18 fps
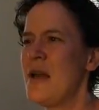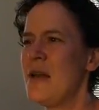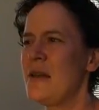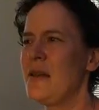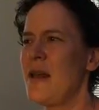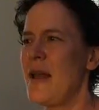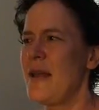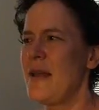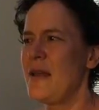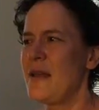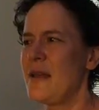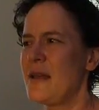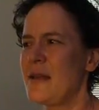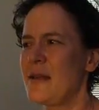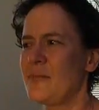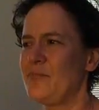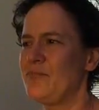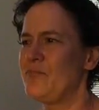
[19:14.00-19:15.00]
like
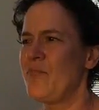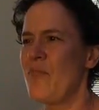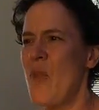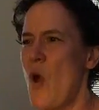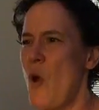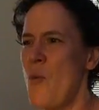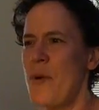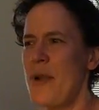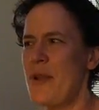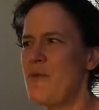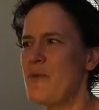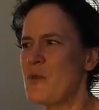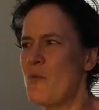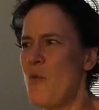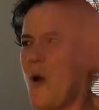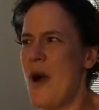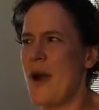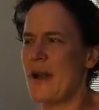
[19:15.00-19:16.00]
nobody was
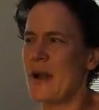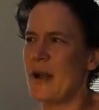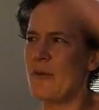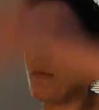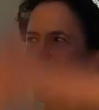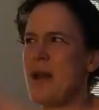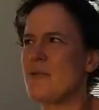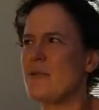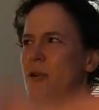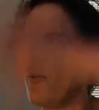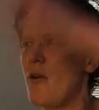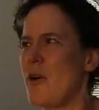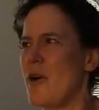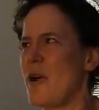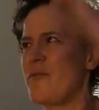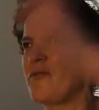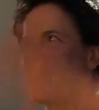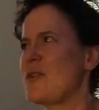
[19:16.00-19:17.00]
walking around all
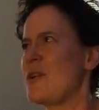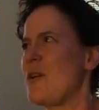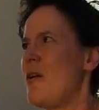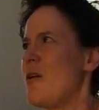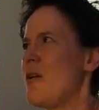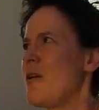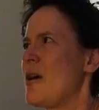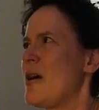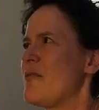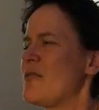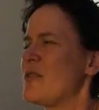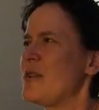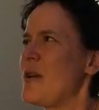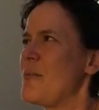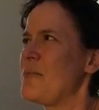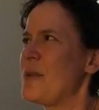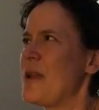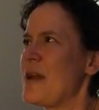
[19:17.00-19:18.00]
covered
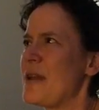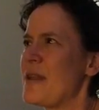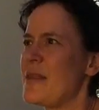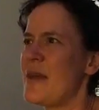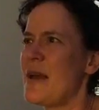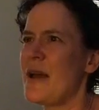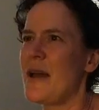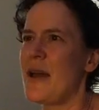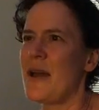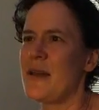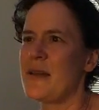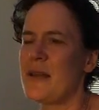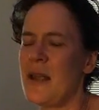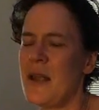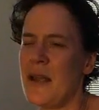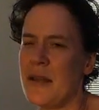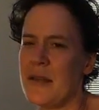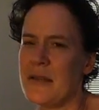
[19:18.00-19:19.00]
up like that.
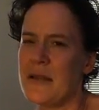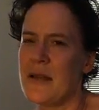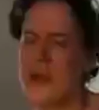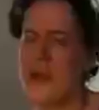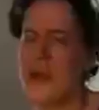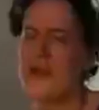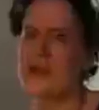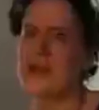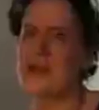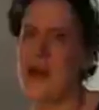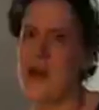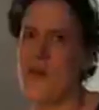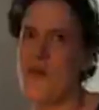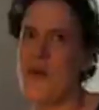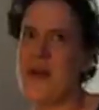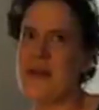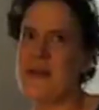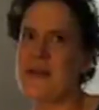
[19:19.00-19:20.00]
And so
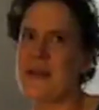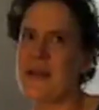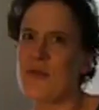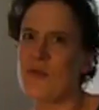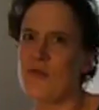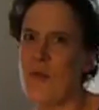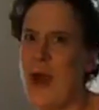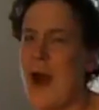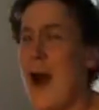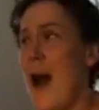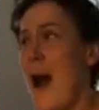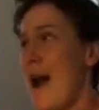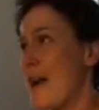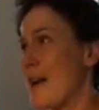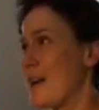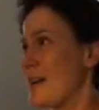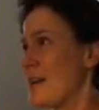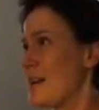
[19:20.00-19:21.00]
was
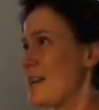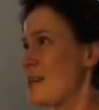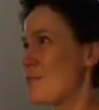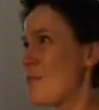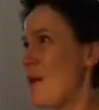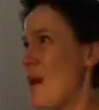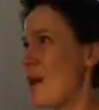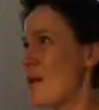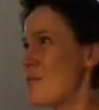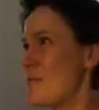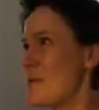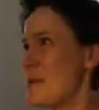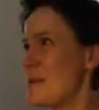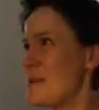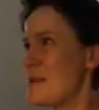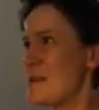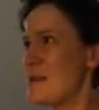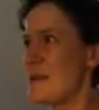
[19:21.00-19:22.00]
Iraq. Iraq
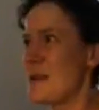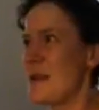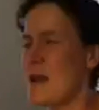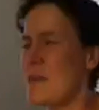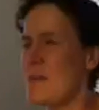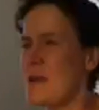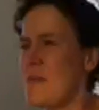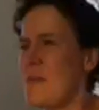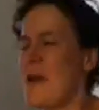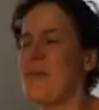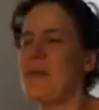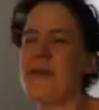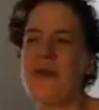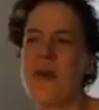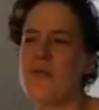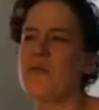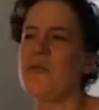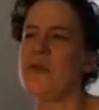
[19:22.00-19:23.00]
was
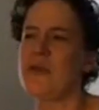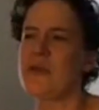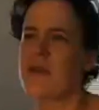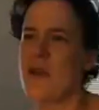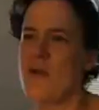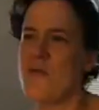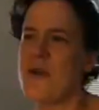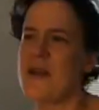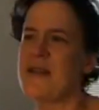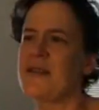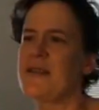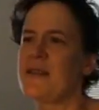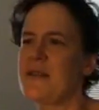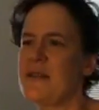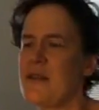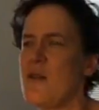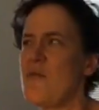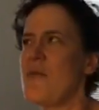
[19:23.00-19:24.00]
so
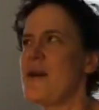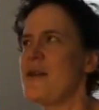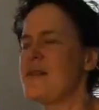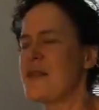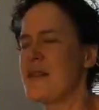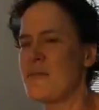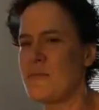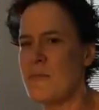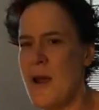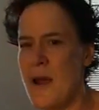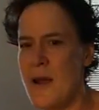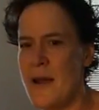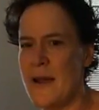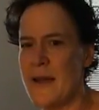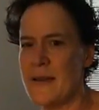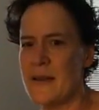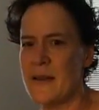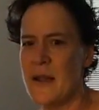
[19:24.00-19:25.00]
was
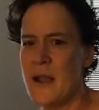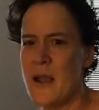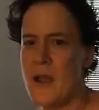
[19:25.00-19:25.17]
Iran.